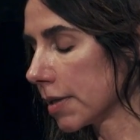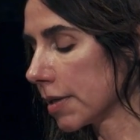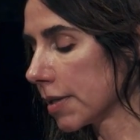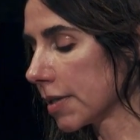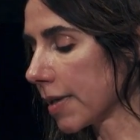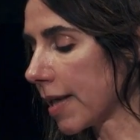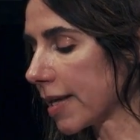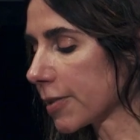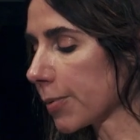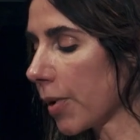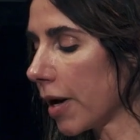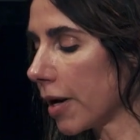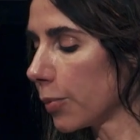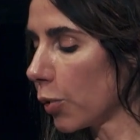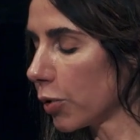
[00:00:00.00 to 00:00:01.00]
So that's
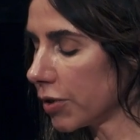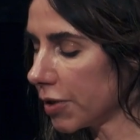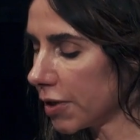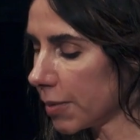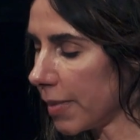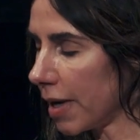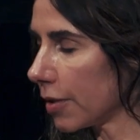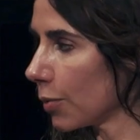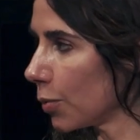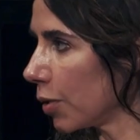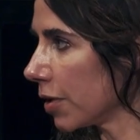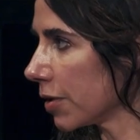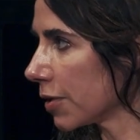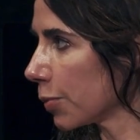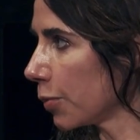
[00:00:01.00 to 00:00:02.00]
why I wanted to make the
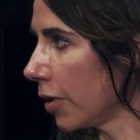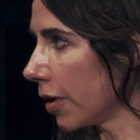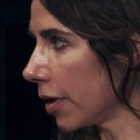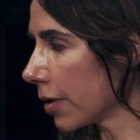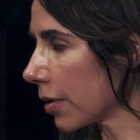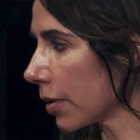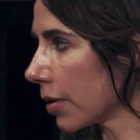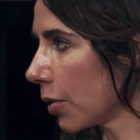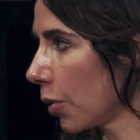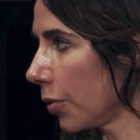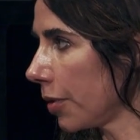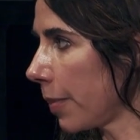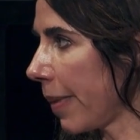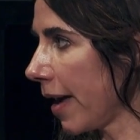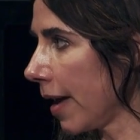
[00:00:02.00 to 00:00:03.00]
words work on
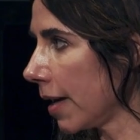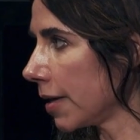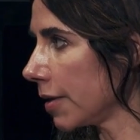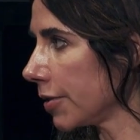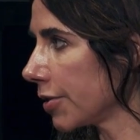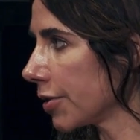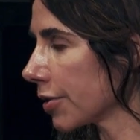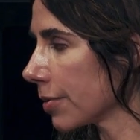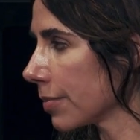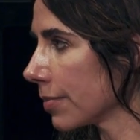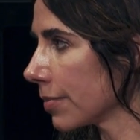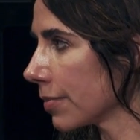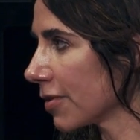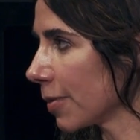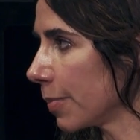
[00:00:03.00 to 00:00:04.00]
the page
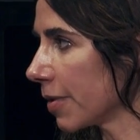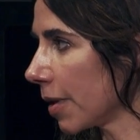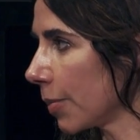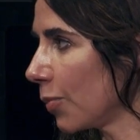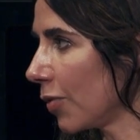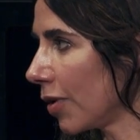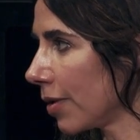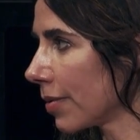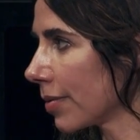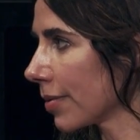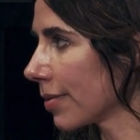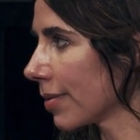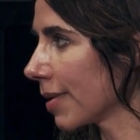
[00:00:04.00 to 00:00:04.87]
to begin with.